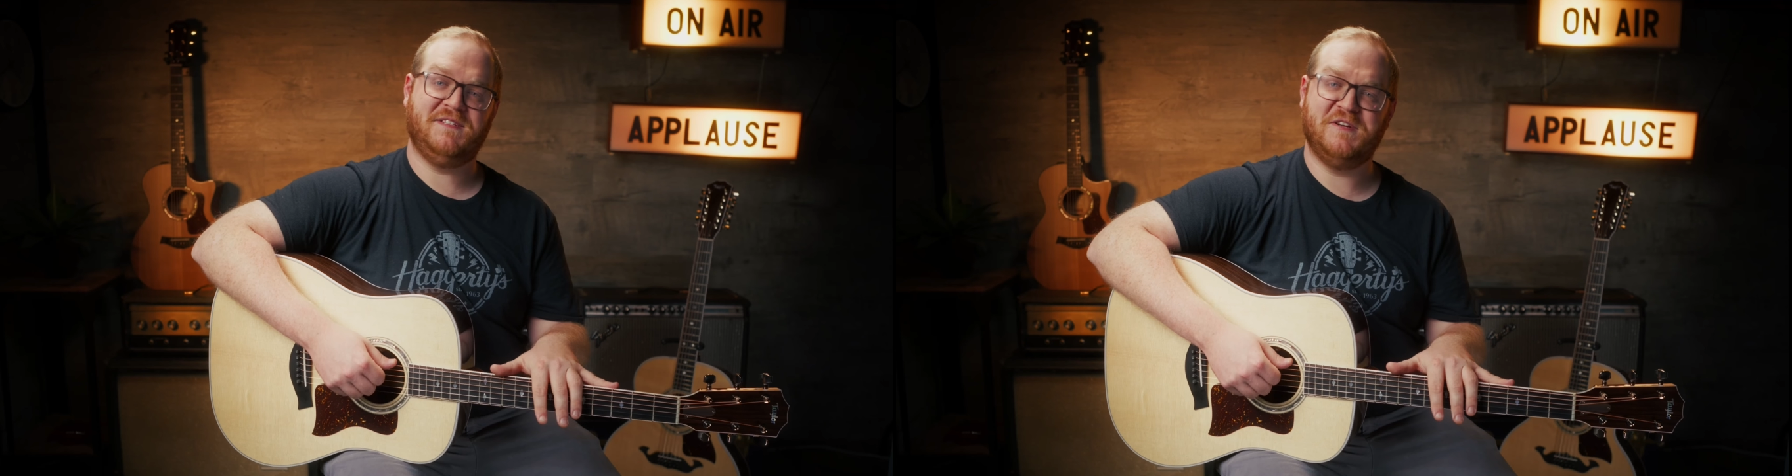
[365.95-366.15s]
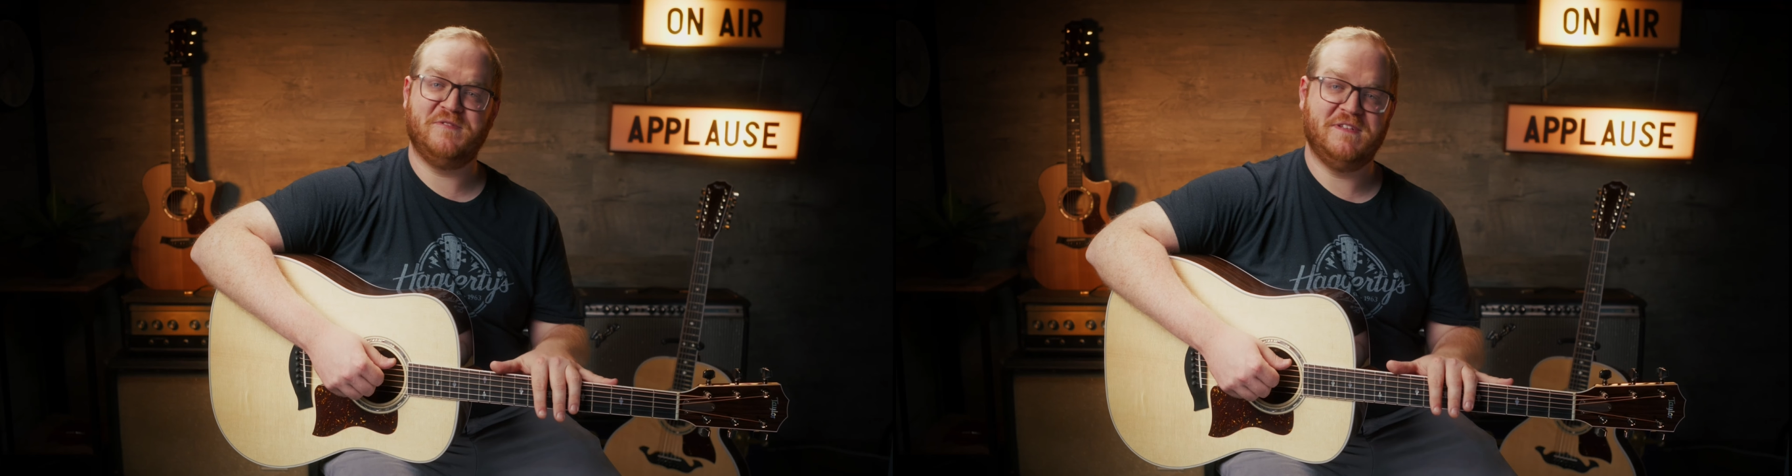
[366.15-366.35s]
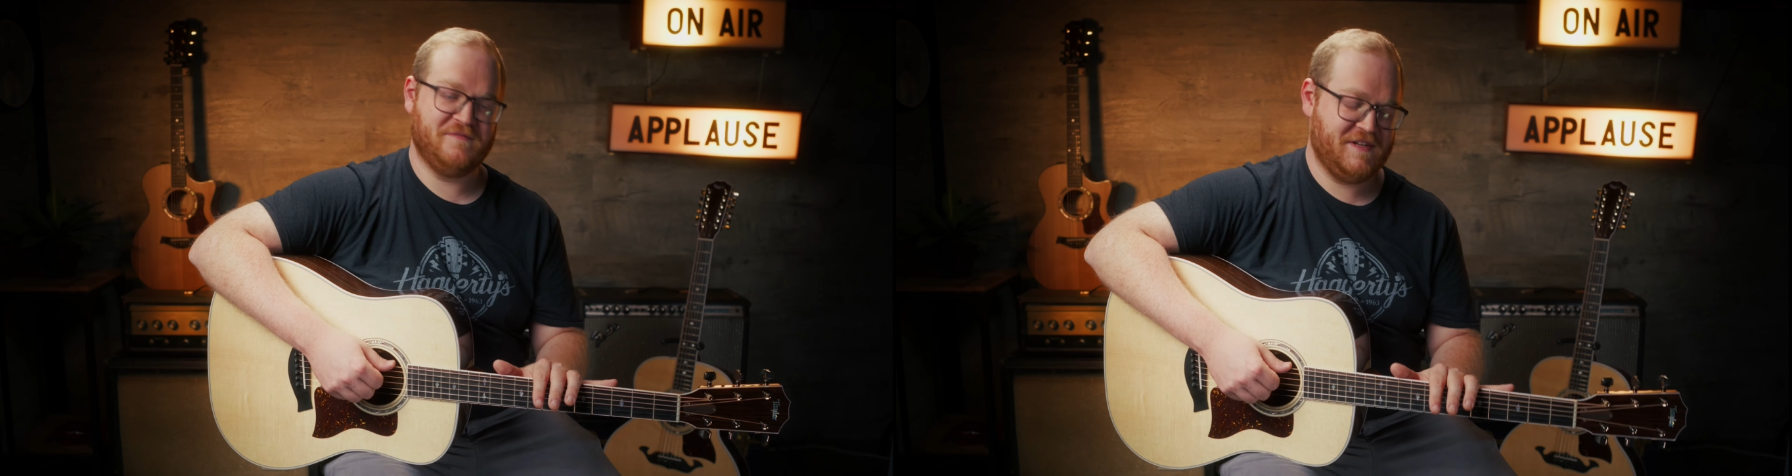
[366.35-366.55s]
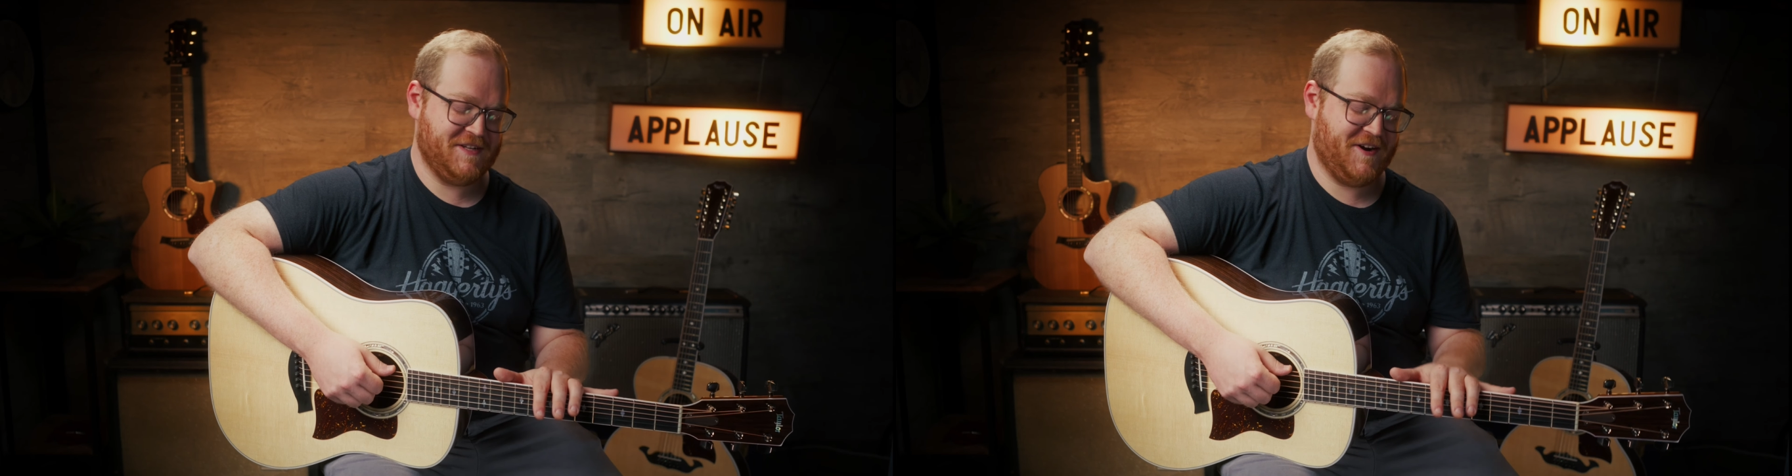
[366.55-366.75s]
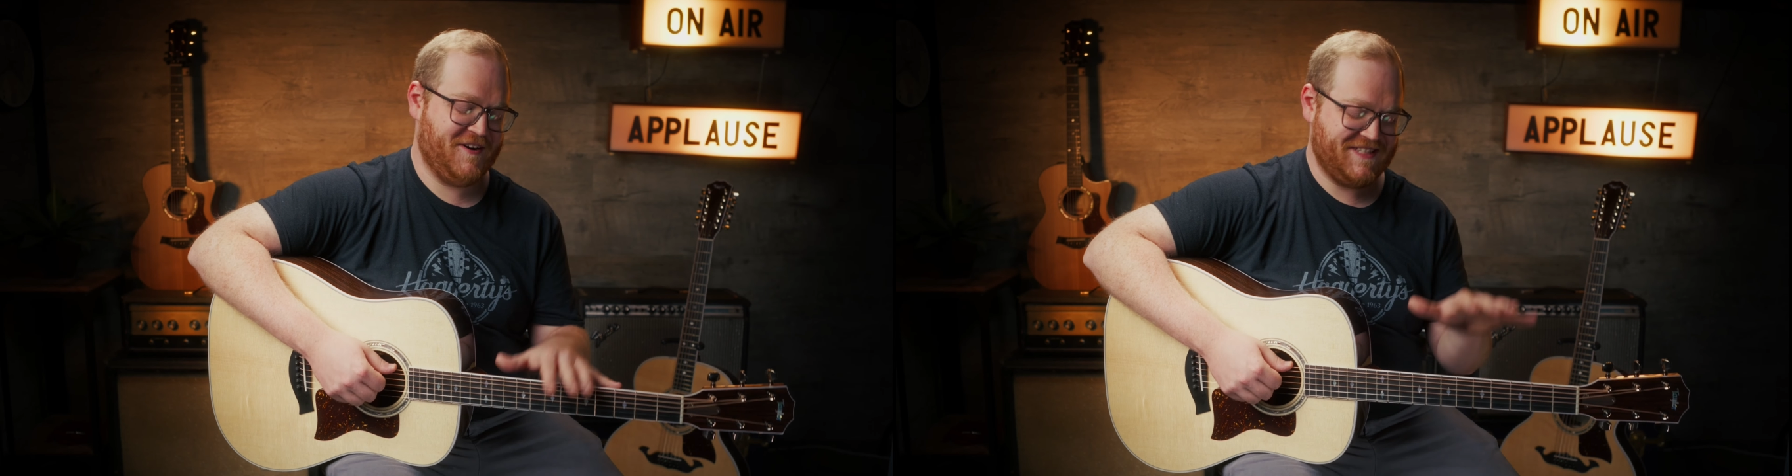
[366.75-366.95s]
series of
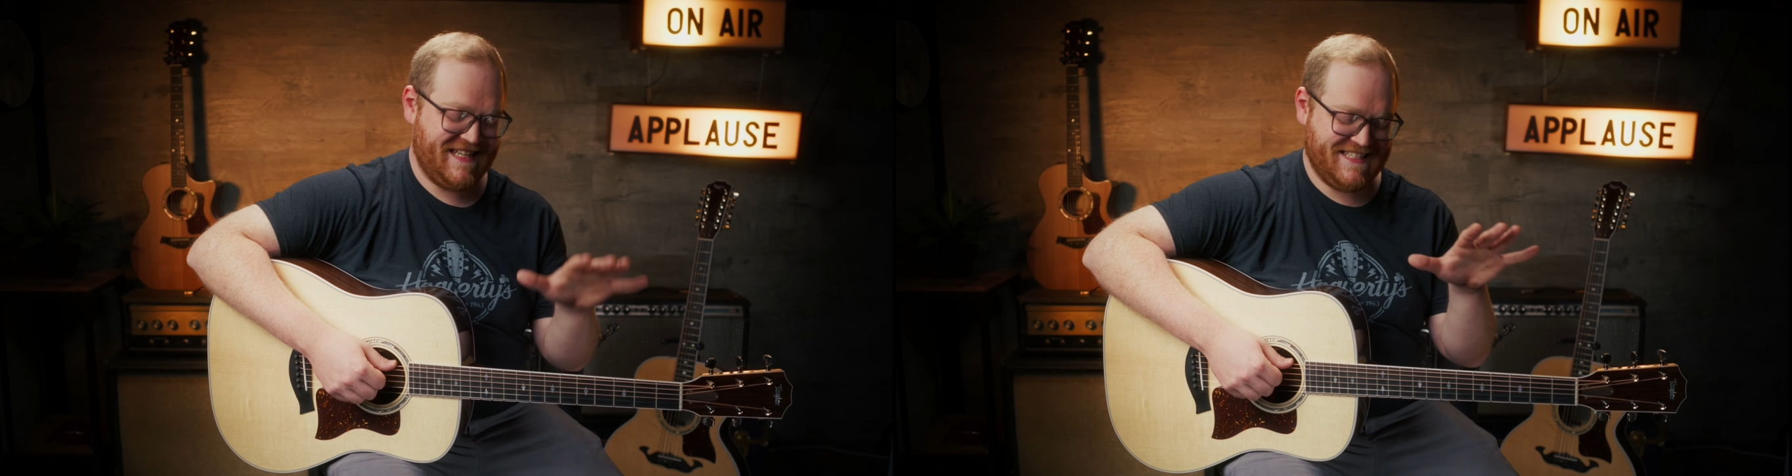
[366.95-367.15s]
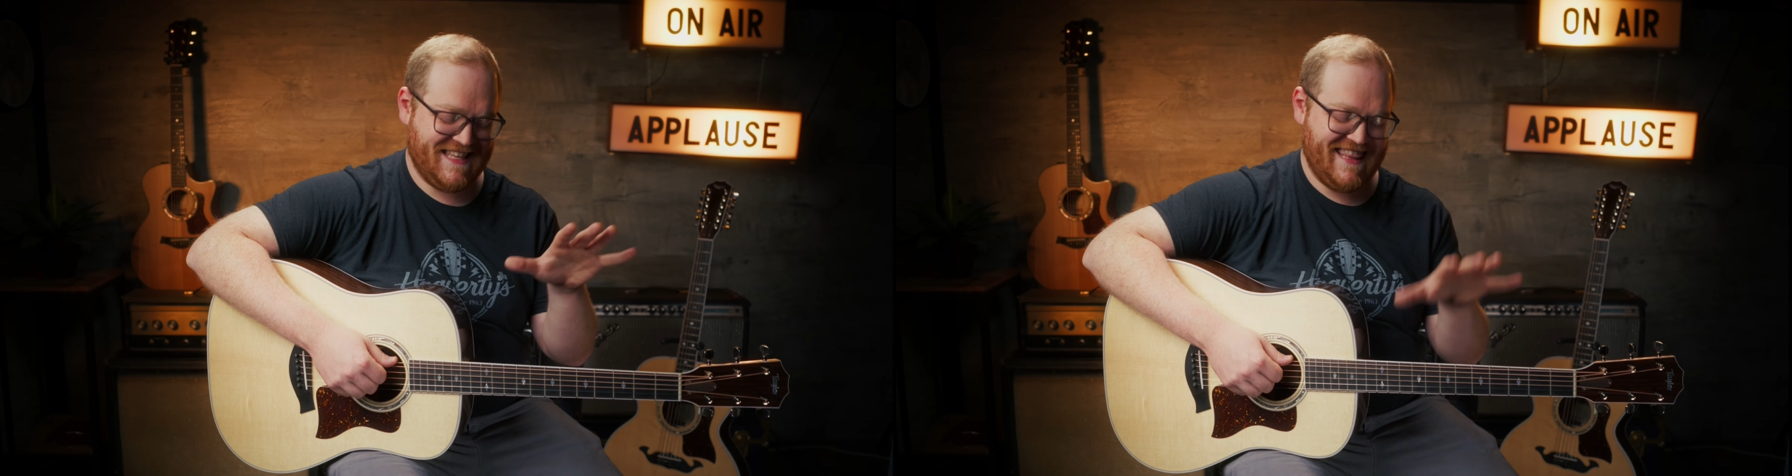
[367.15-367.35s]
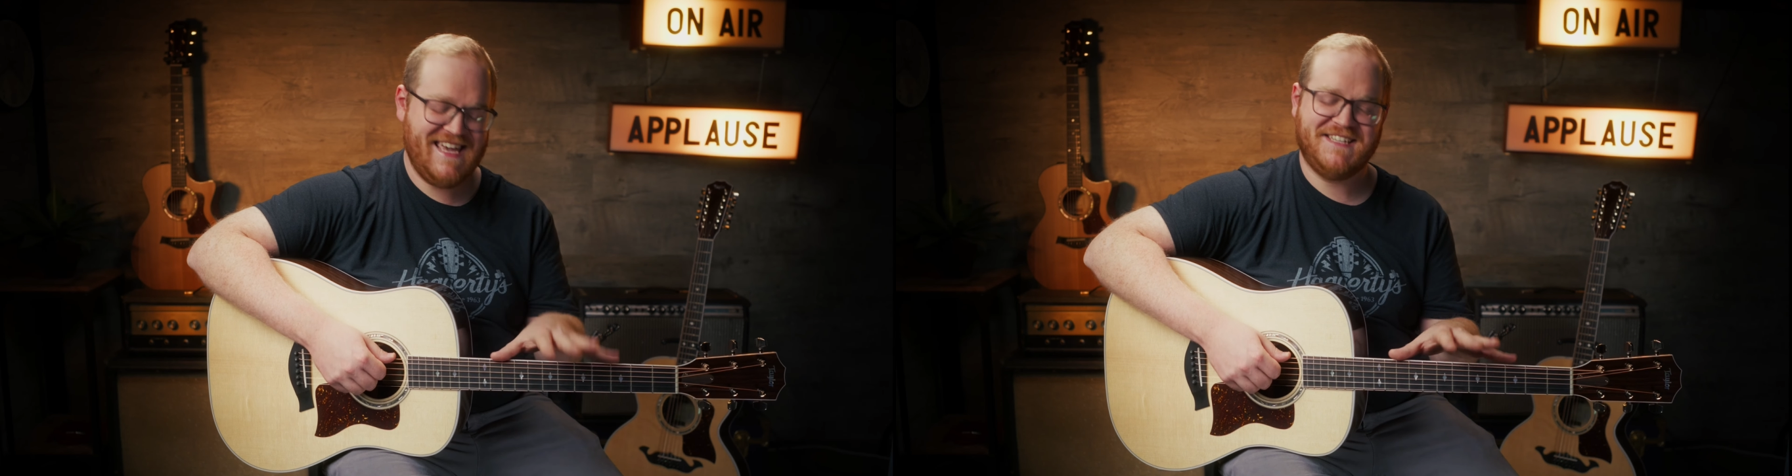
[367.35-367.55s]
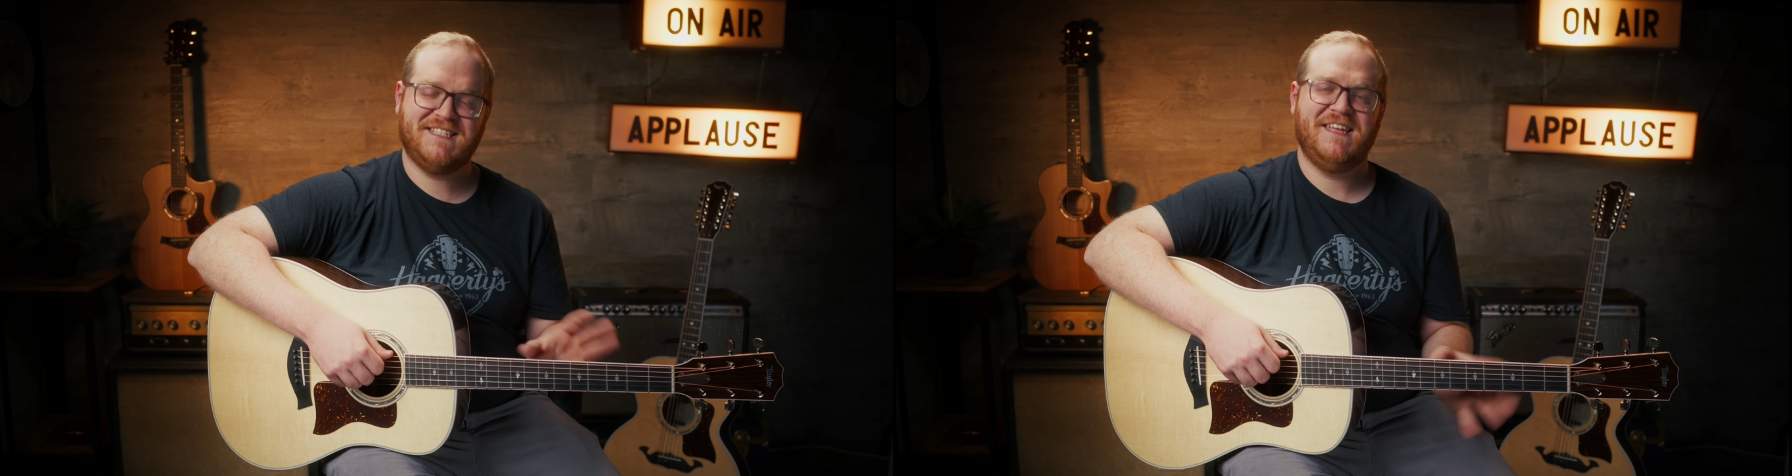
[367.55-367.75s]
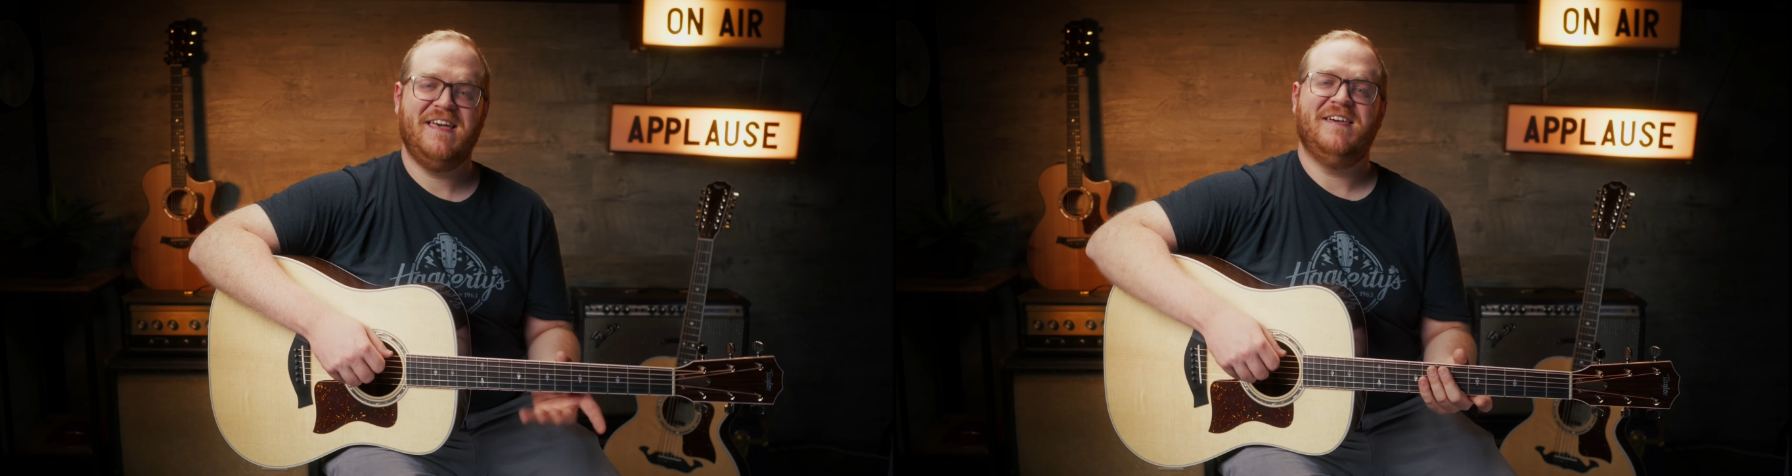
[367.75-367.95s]
guitars, is this,